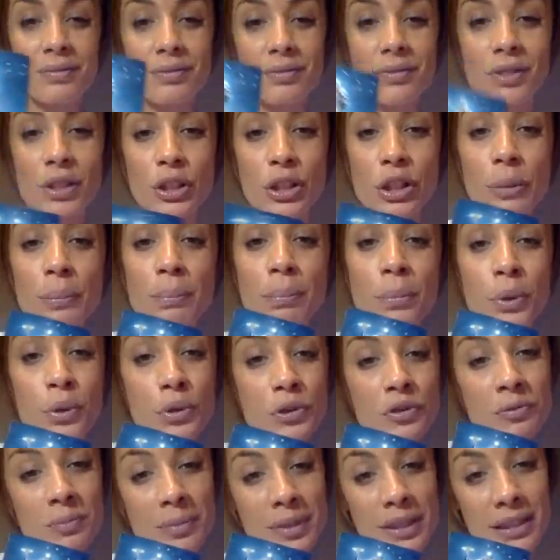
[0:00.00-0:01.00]
your
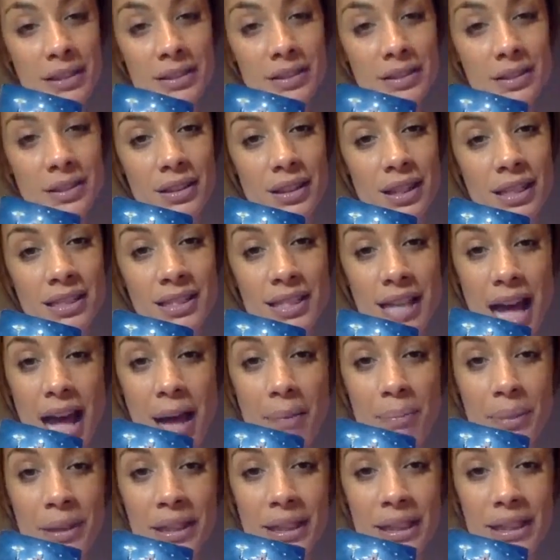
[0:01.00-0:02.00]
movement is
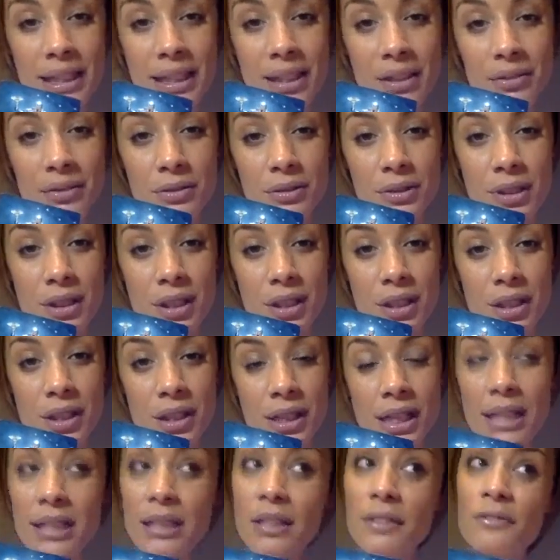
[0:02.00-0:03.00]
happening now.
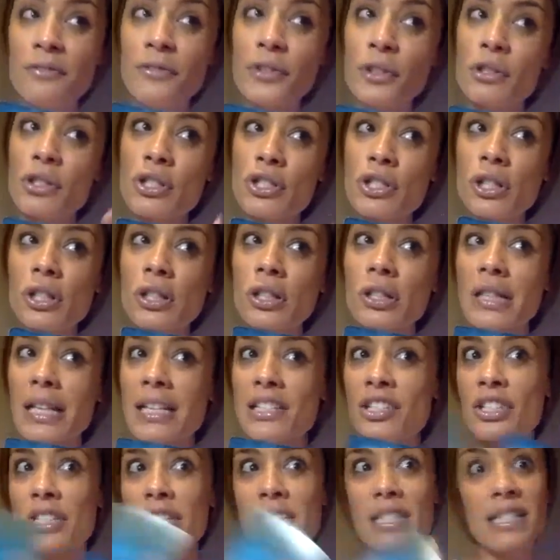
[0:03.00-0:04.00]
In the future,
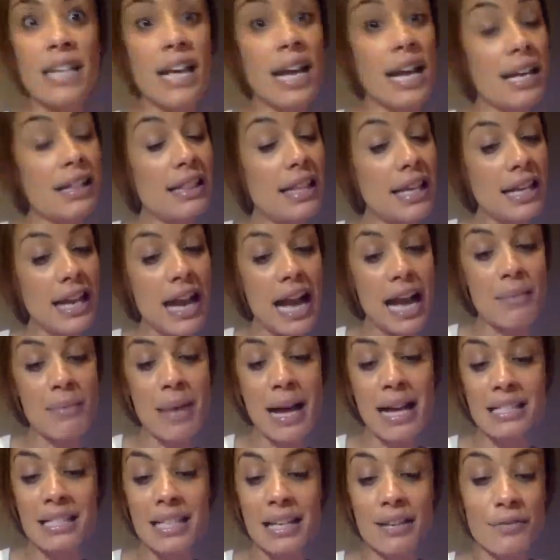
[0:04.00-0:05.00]
let's just say, like, I'm
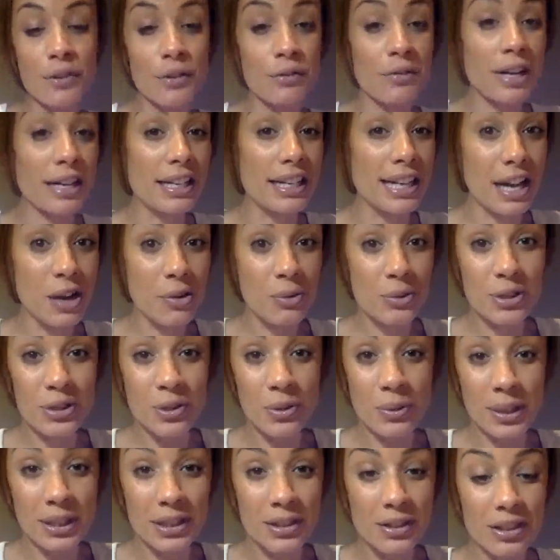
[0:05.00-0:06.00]
asking for right now
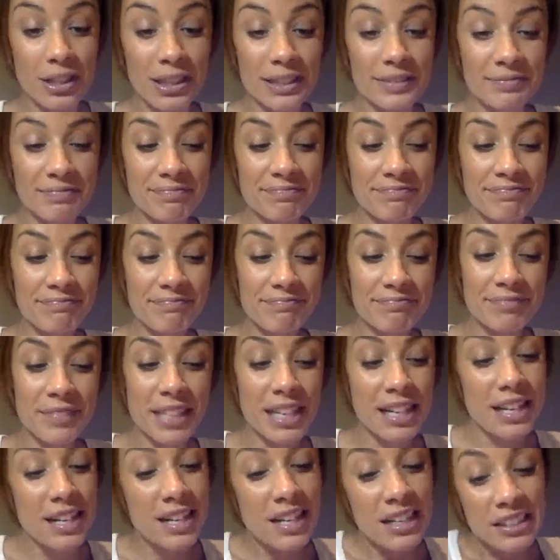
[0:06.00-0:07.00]
what's going on.
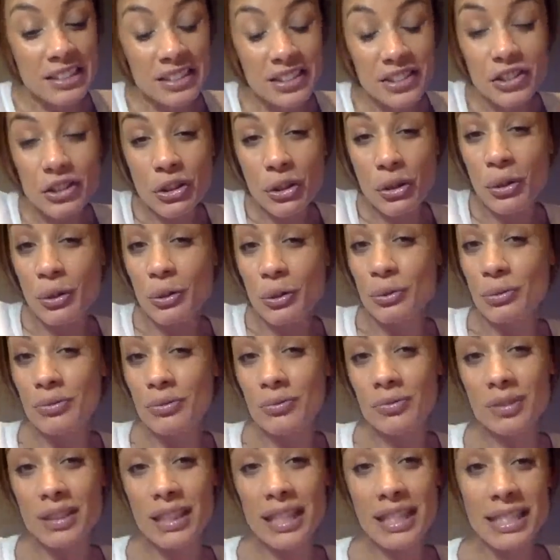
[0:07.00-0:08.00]

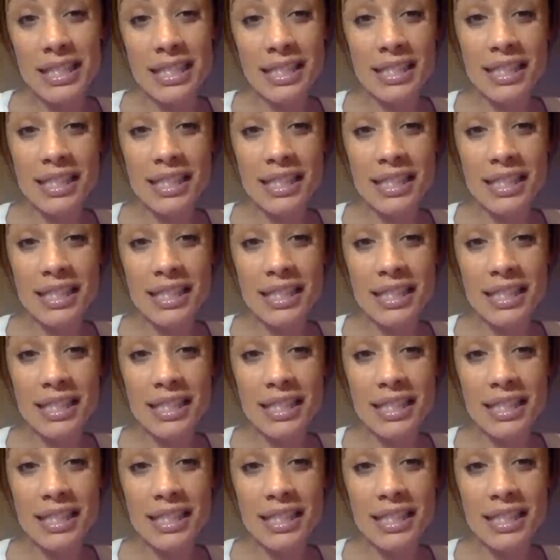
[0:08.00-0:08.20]
So this